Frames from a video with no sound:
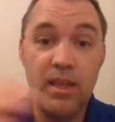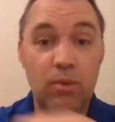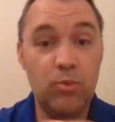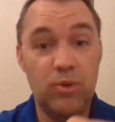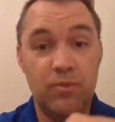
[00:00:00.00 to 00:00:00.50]

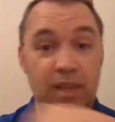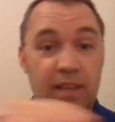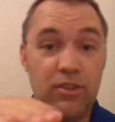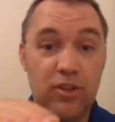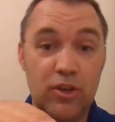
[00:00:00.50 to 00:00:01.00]
And when you
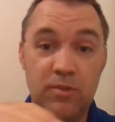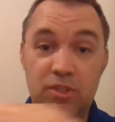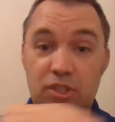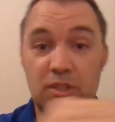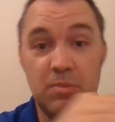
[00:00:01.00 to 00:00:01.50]
flatten the curve,
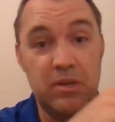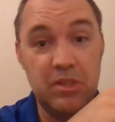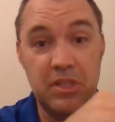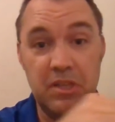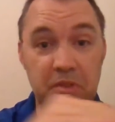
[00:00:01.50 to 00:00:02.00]
it's just
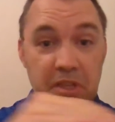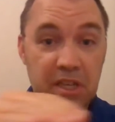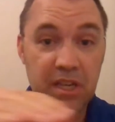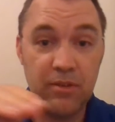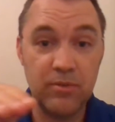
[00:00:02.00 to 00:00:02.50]
about
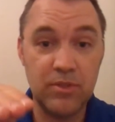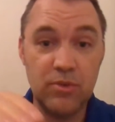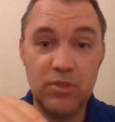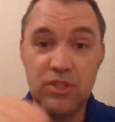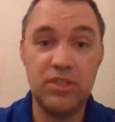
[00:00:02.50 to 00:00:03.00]
leveling it out,
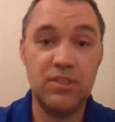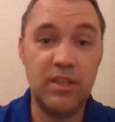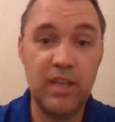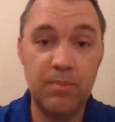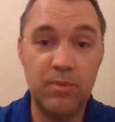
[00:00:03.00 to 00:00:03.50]
so it just
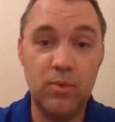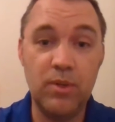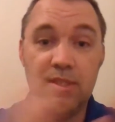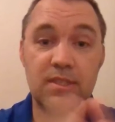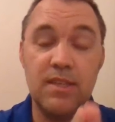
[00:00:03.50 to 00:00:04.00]
doesn't all happen at
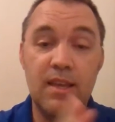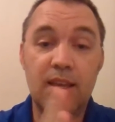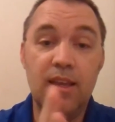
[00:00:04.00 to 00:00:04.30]
once.